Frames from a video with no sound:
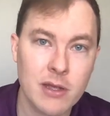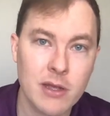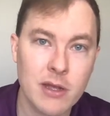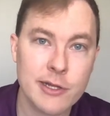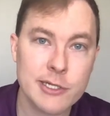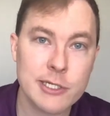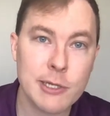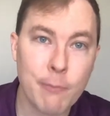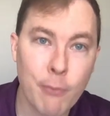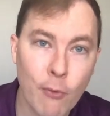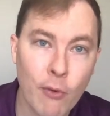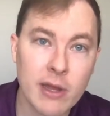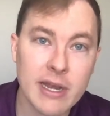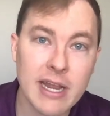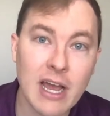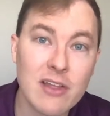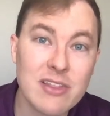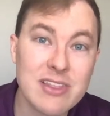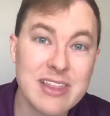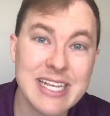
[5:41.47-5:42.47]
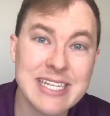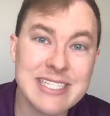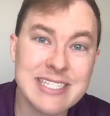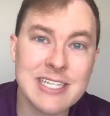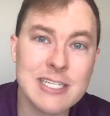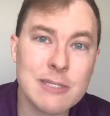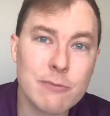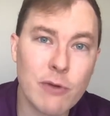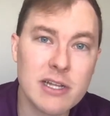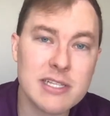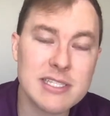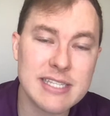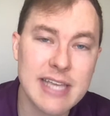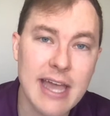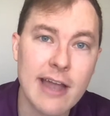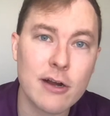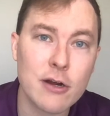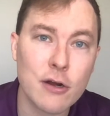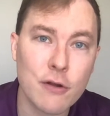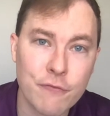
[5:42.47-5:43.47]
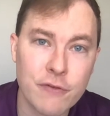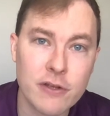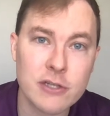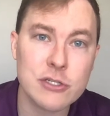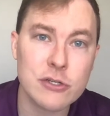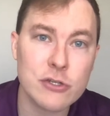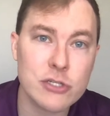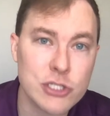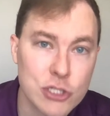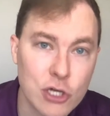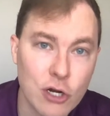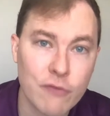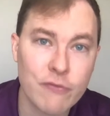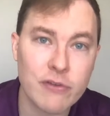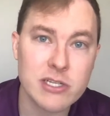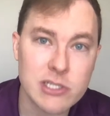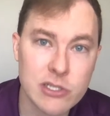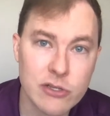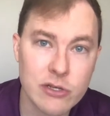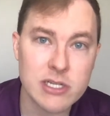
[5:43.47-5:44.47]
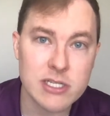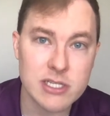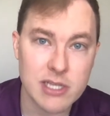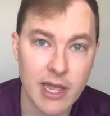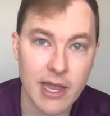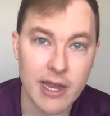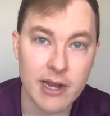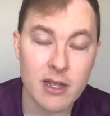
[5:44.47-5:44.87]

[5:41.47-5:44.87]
To point out this is what sacrificial service looks like.